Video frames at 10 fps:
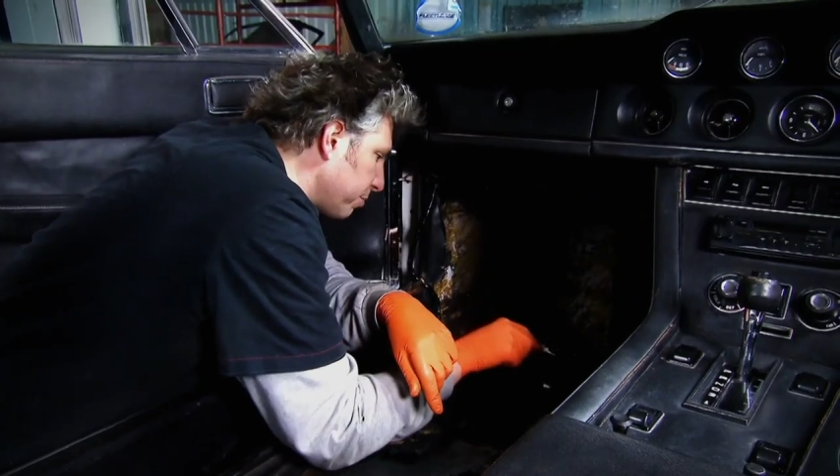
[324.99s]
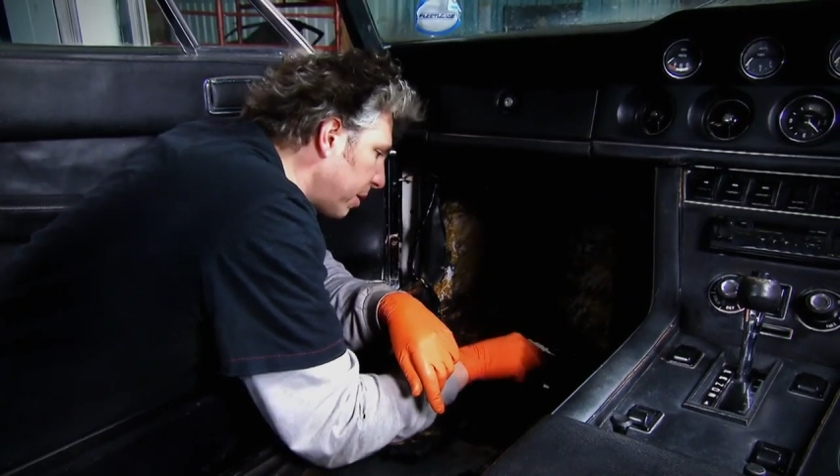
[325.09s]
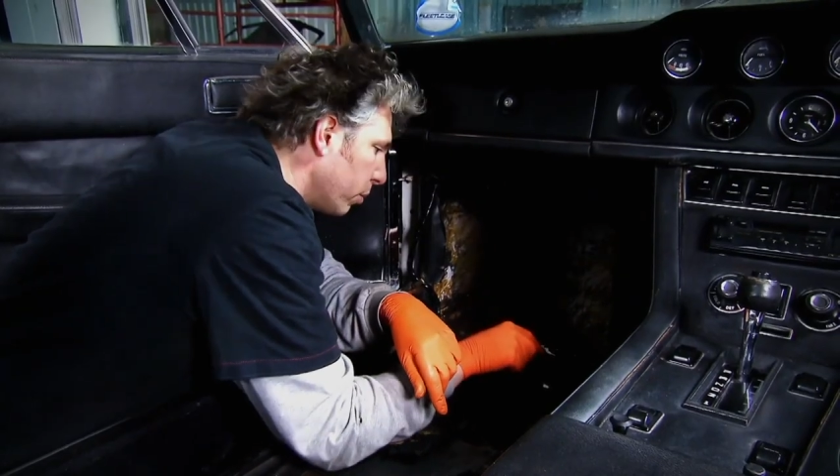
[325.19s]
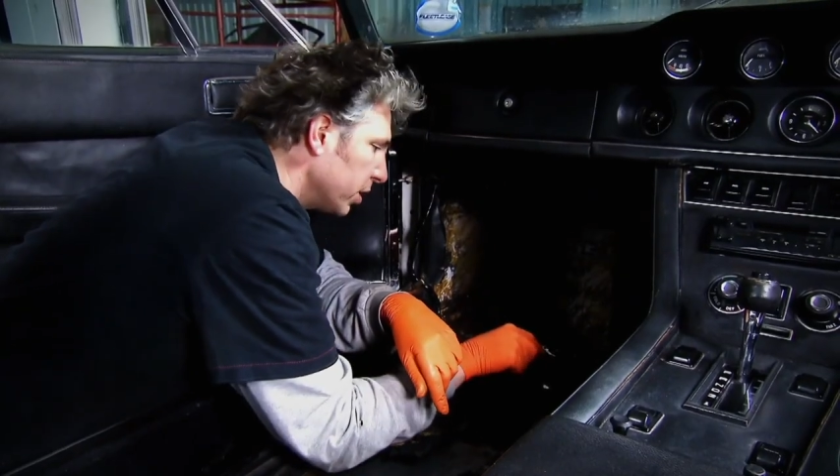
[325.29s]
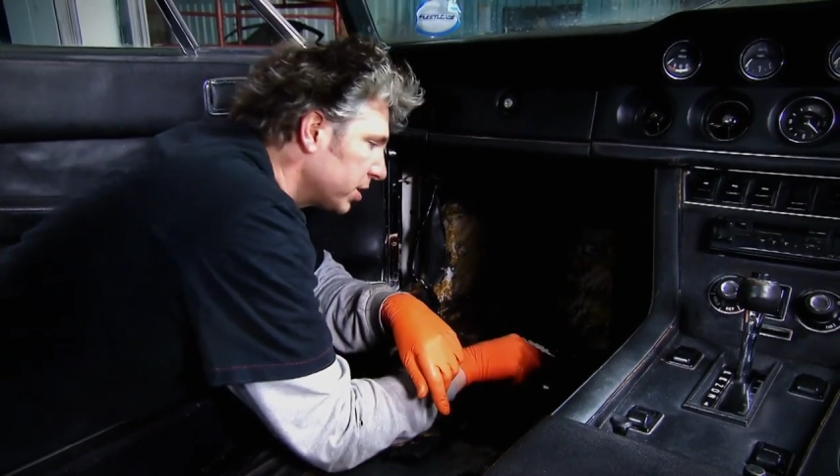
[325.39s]
a
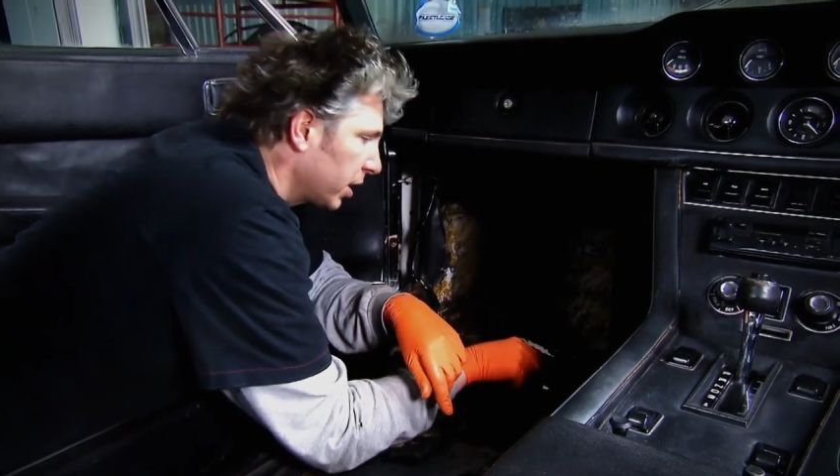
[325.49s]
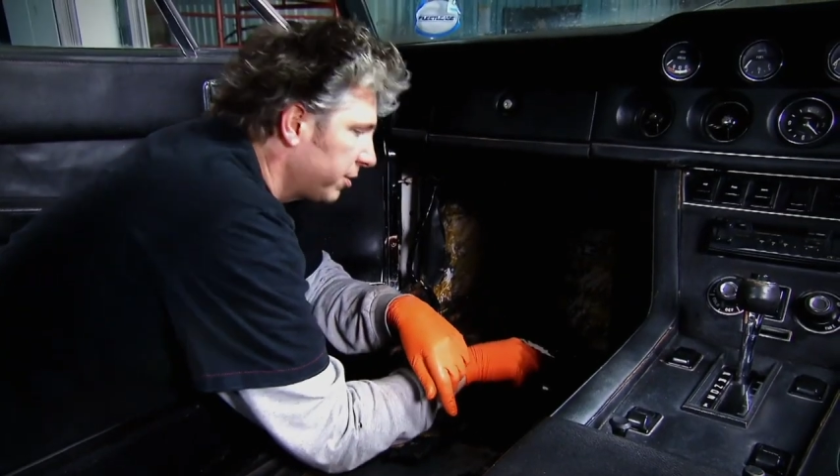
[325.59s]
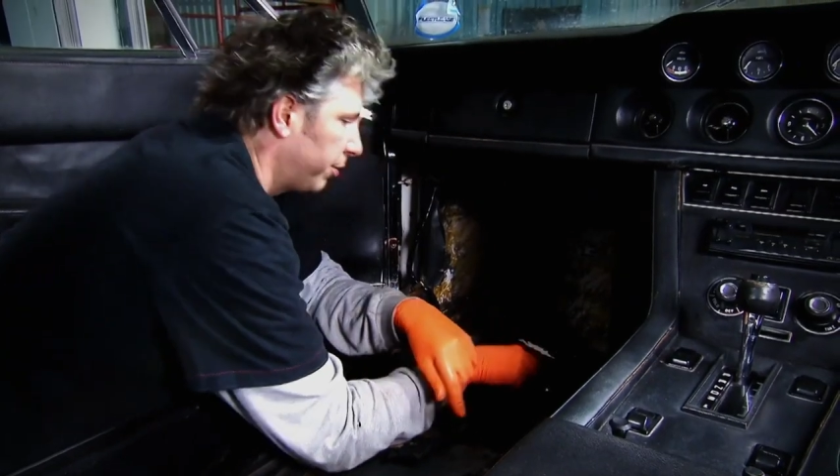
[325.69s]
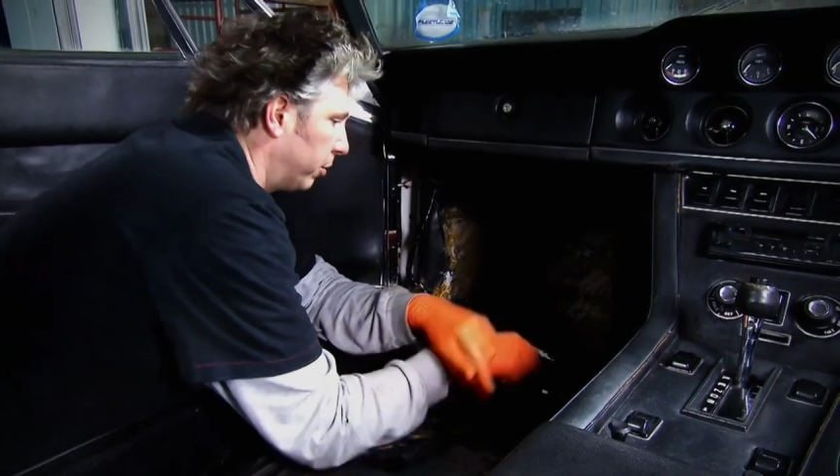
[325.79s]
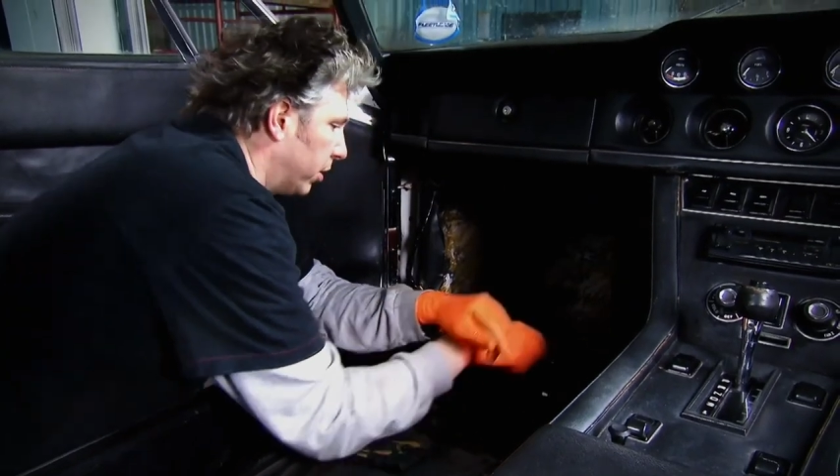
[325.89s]
bit worse than I
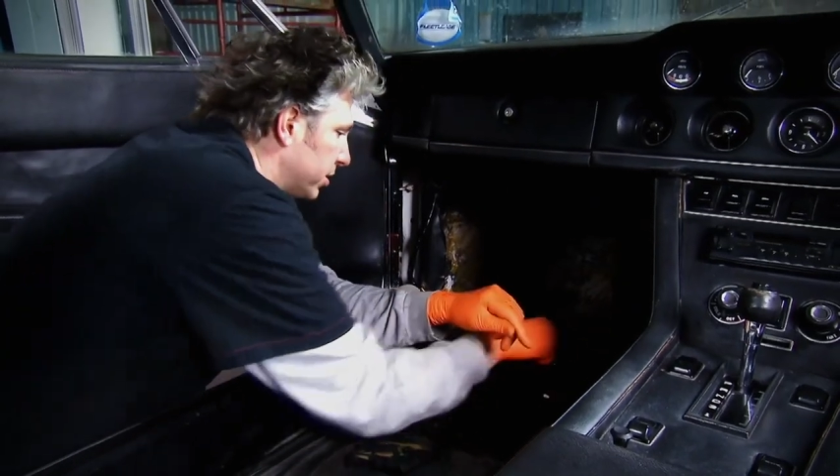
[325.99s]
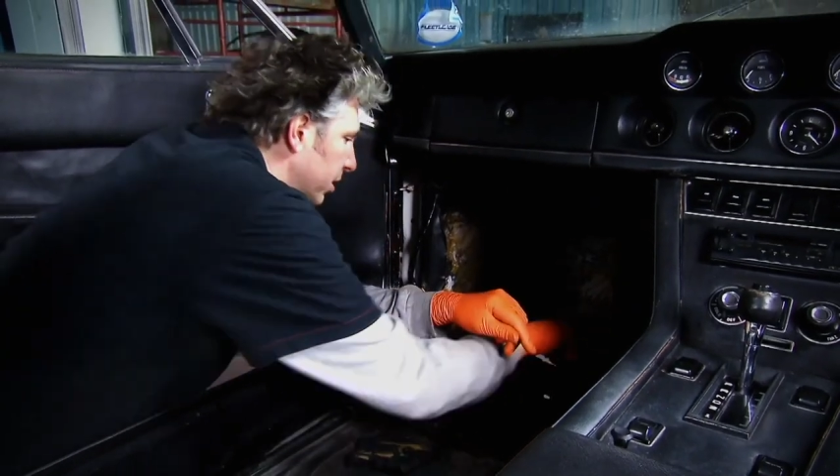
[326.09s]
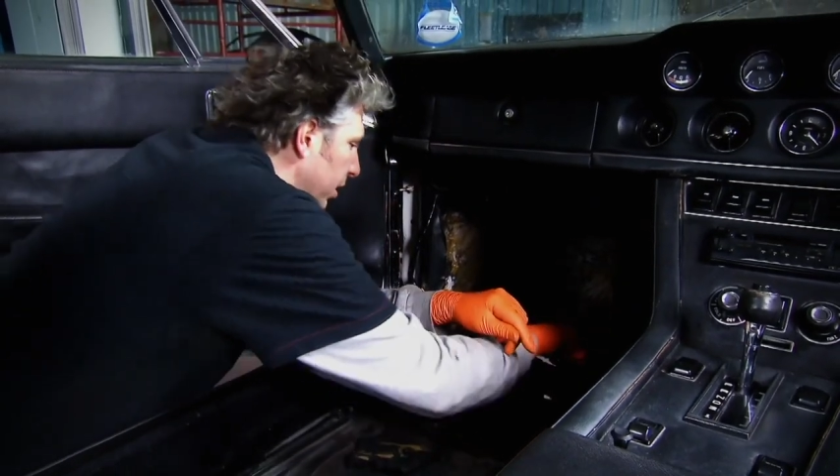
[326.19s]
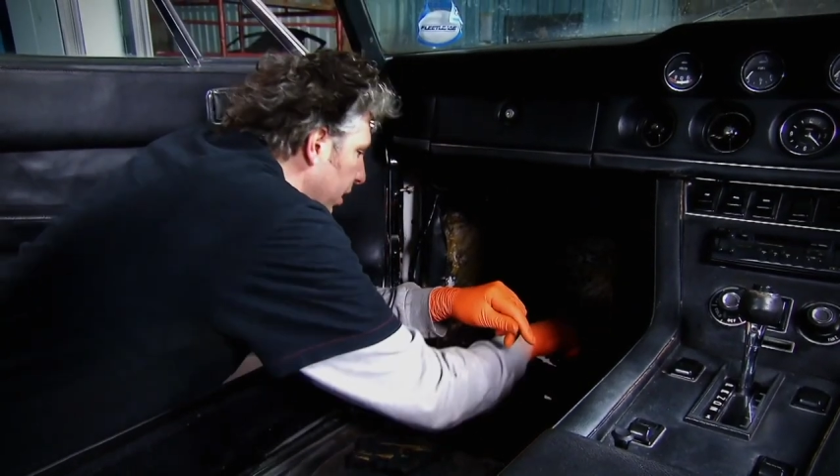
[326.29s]
thought it was.